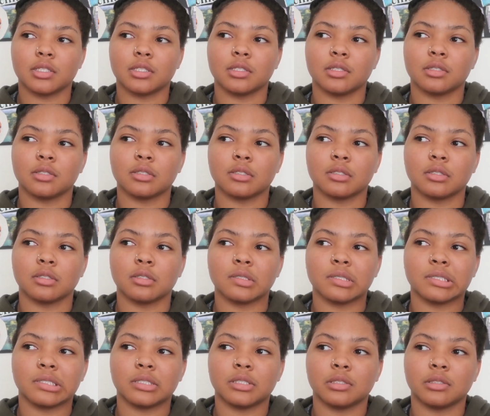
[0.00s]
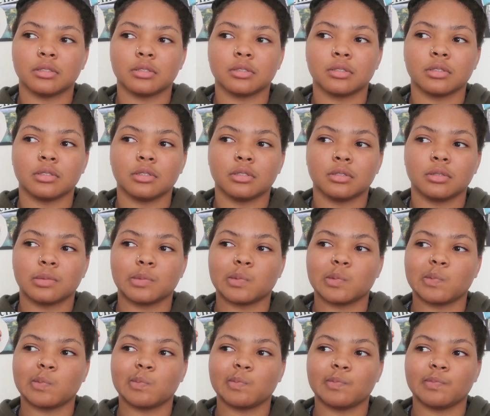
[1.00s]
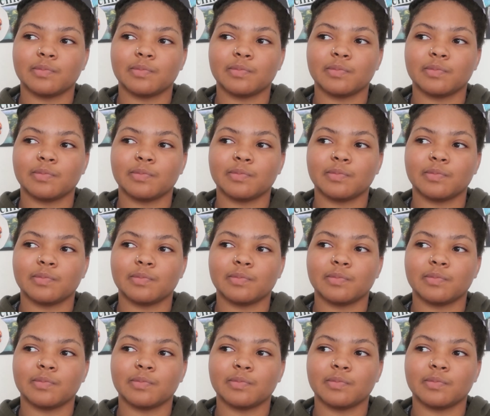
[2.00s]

Nobody speaks.